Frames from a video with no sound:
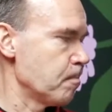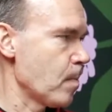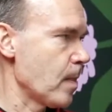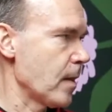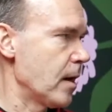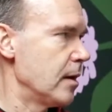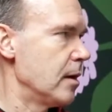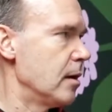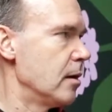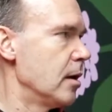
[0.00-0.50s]

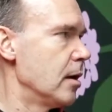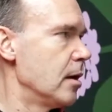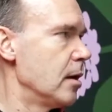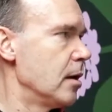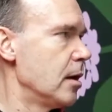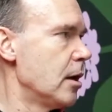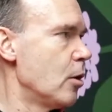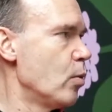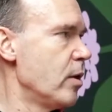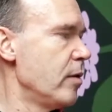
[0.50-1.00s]
And
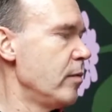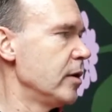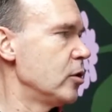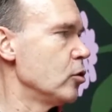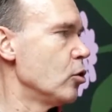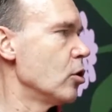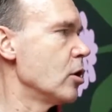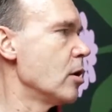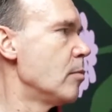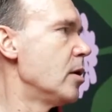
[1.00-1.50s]
now when we
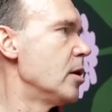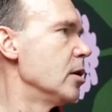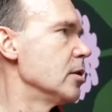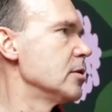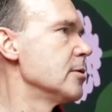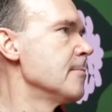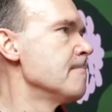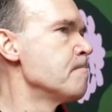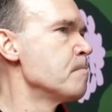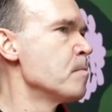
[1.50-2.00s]
talk about,
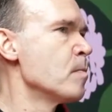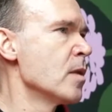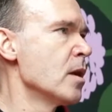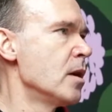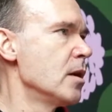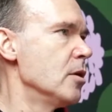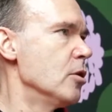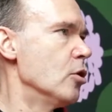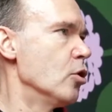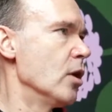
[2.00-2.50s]

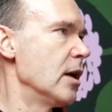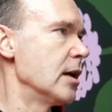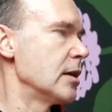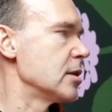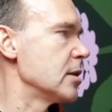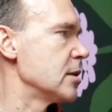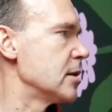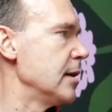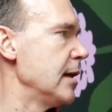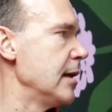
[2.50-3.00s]
like
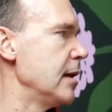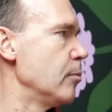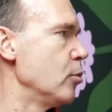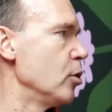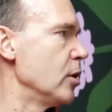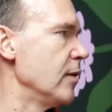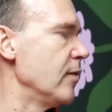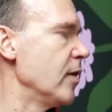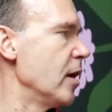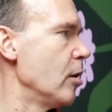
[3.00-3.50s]
sustainable
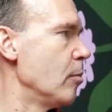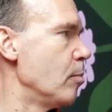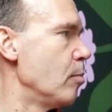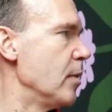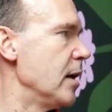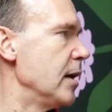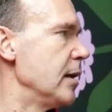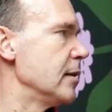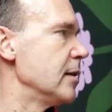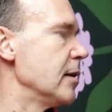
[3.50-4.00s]

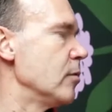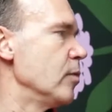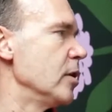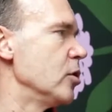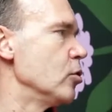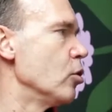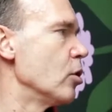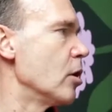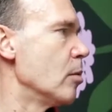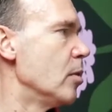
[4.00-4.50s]
development, and we
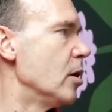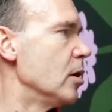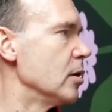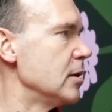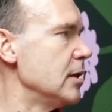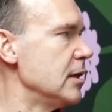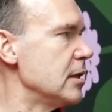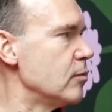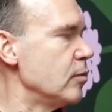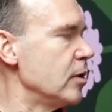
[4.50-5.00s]
talk about
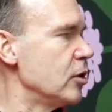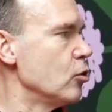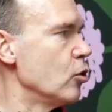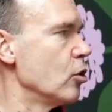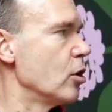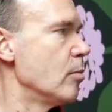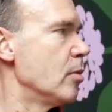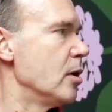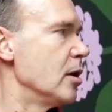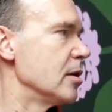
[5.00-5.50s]
this, we talk
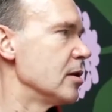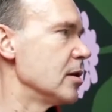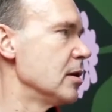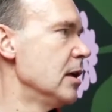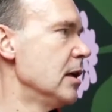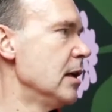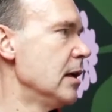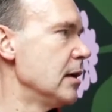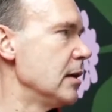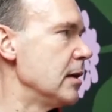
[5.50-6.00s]
about
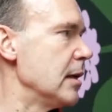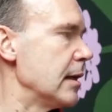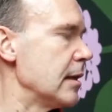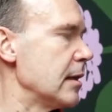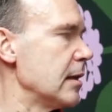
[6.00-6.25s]
that,